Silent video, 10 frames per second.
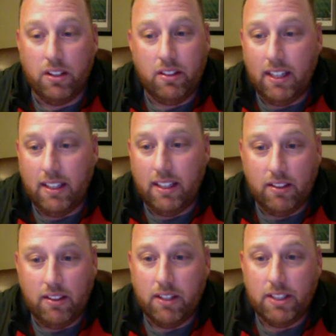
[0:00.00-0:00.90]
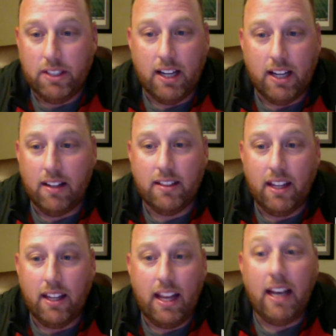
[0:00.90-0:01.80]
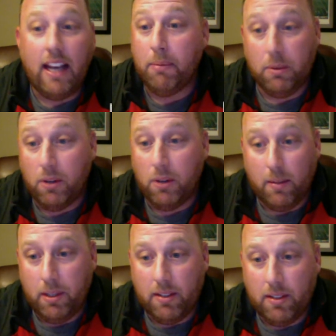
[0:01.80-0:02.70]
need, you can reach out, and anybody will help you.